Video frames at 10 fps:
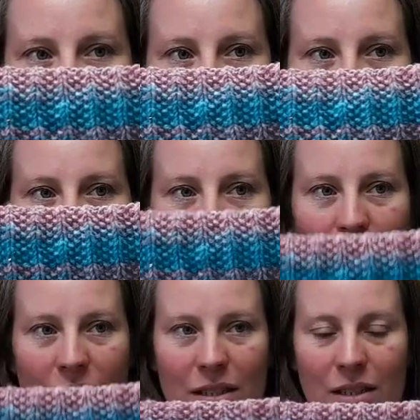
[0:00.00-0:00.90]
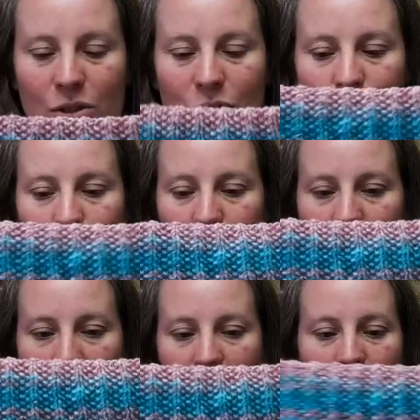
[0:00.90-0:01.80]
increasing towards
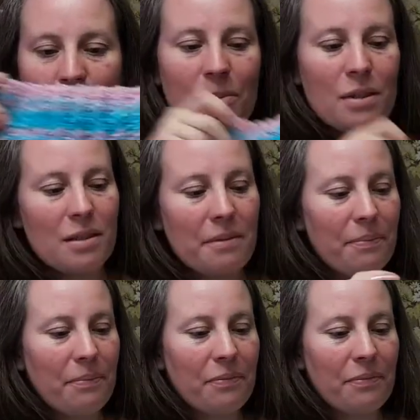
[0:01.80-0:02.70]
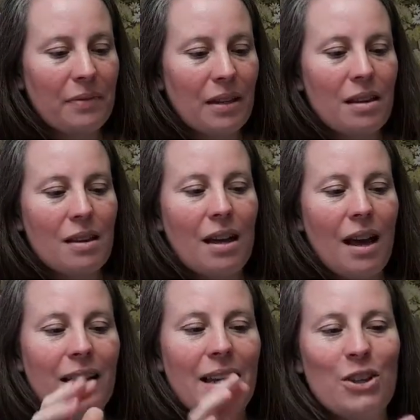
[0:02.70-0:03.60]
the arms.
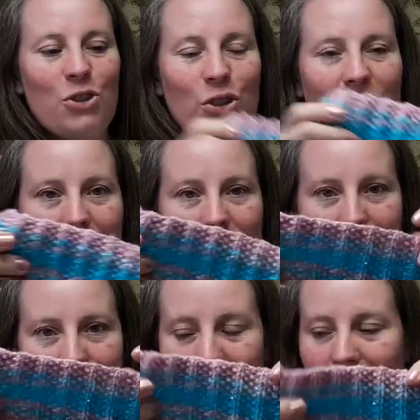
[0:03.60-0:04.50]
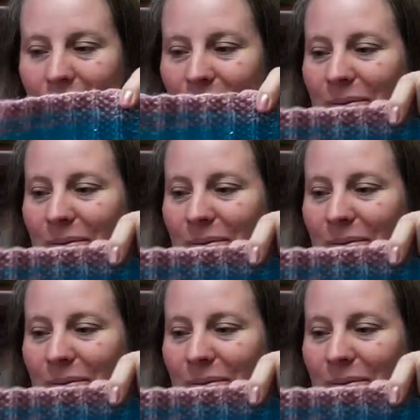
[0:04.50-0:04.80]
And as you can see,